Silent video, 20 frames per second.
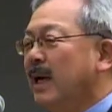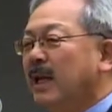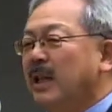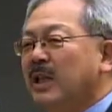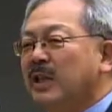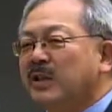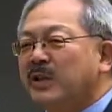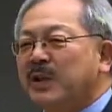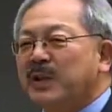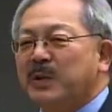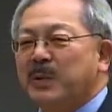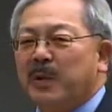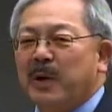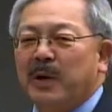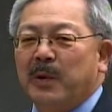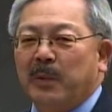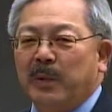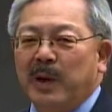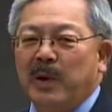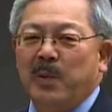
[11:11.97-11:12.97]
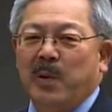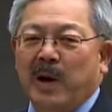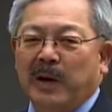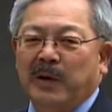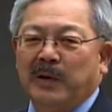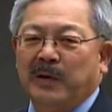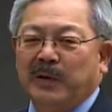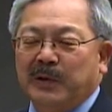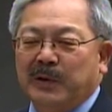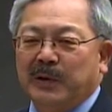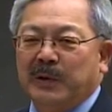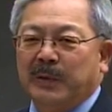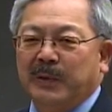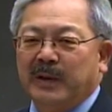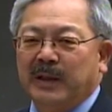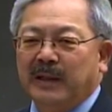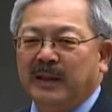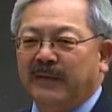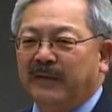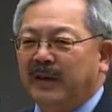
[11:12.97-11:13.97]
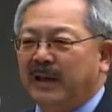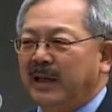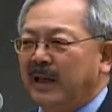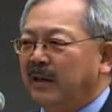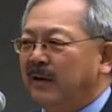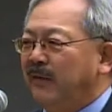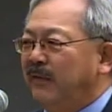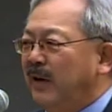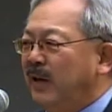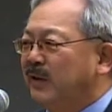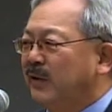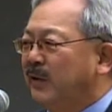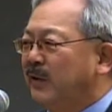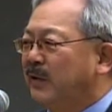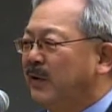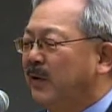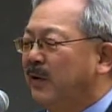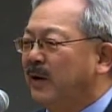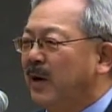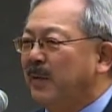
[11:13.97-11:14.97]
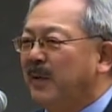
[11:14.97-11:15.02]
this is what we wanted to do with the Living Innovation Zone.